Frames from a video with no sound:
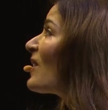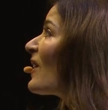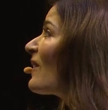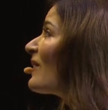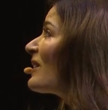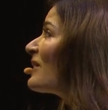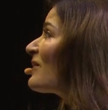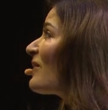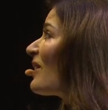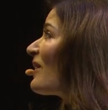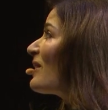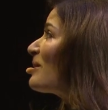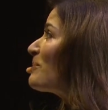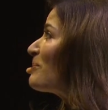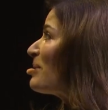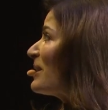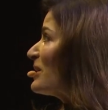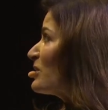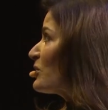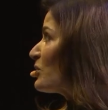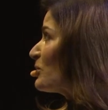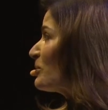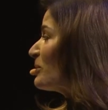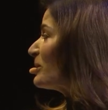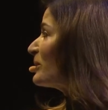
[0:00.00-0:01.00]
very, very
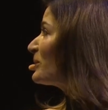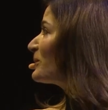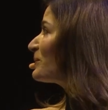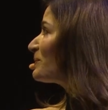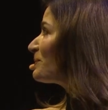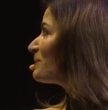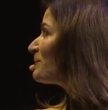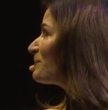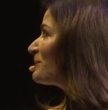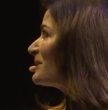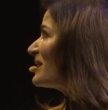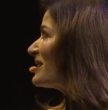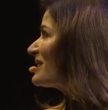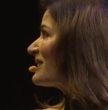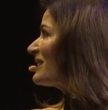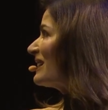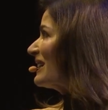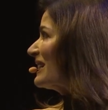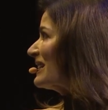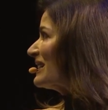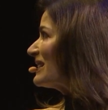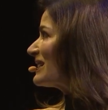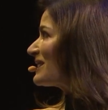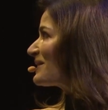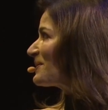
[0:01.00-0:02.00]
pleasurable,
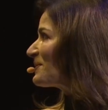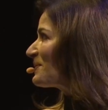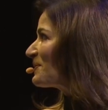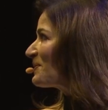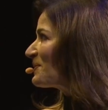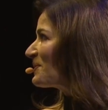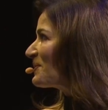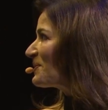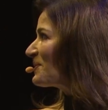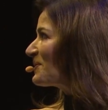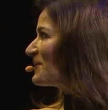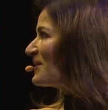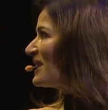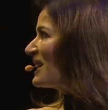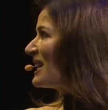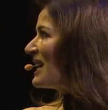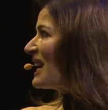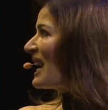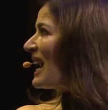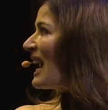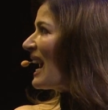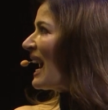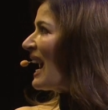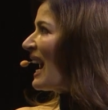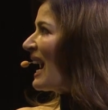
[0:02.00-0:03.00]
isn't it?
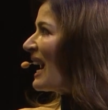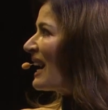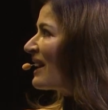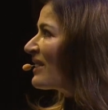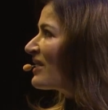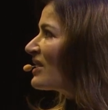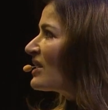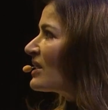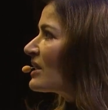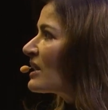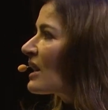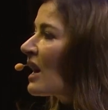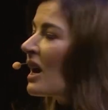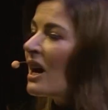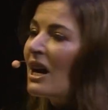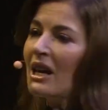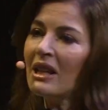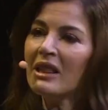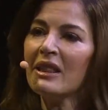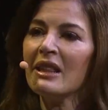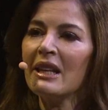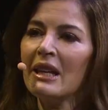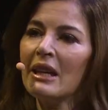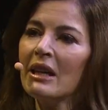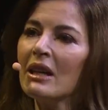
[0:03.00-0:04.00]
And
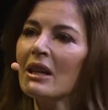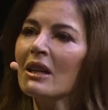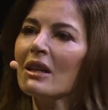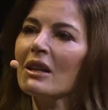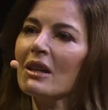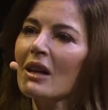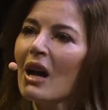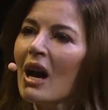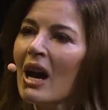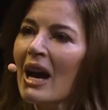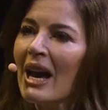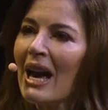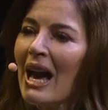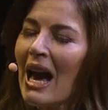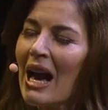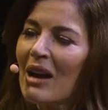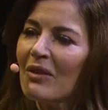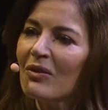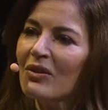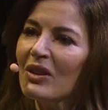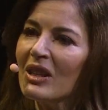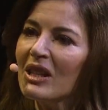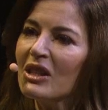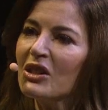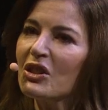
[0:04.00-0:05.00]
I think I
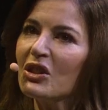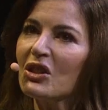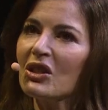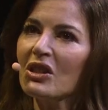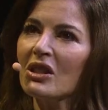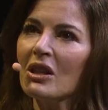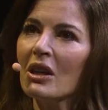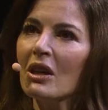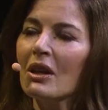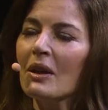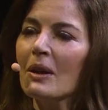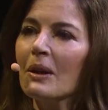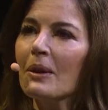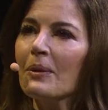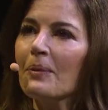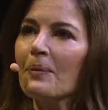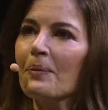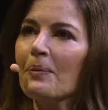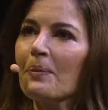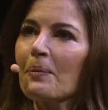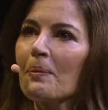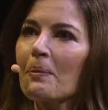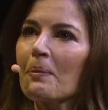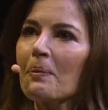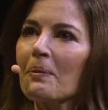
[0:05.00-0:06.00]
have this
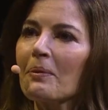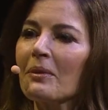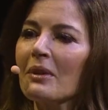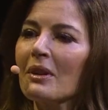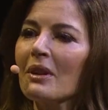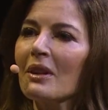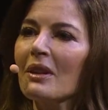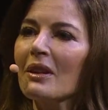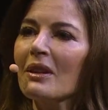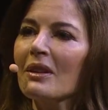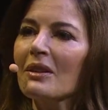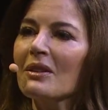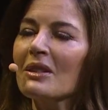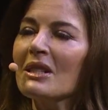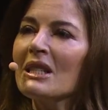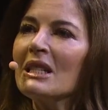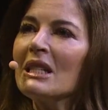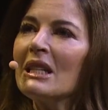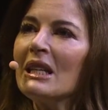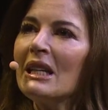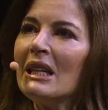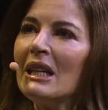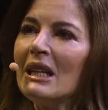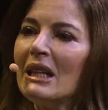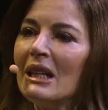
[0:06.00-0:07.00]

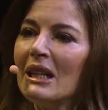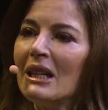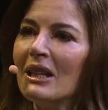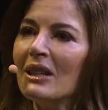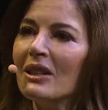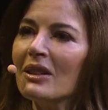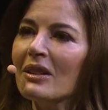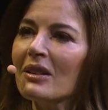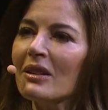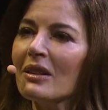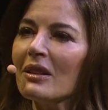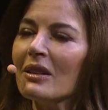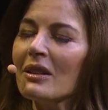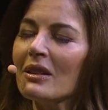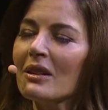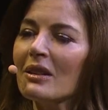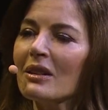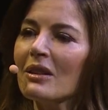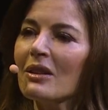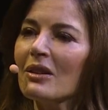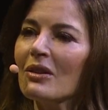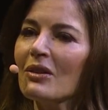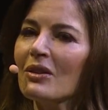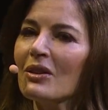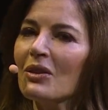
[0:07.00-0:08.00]
need
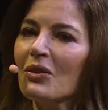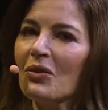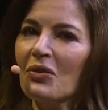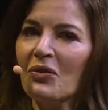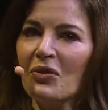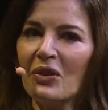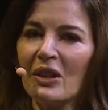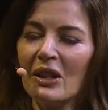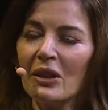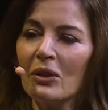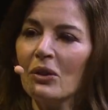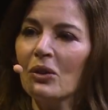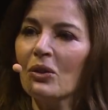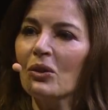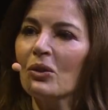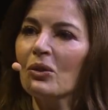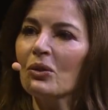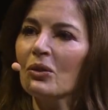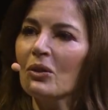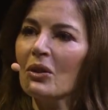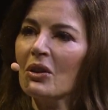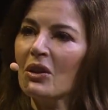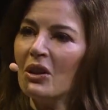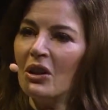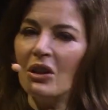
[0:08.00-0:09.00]
to
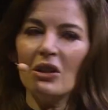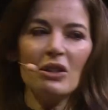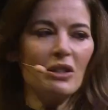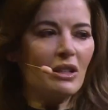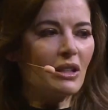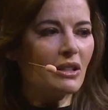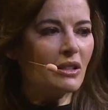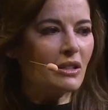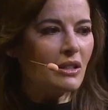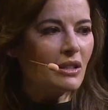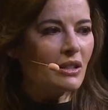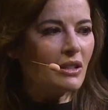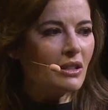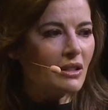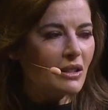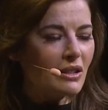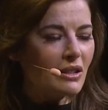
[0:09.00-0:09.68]
feel that,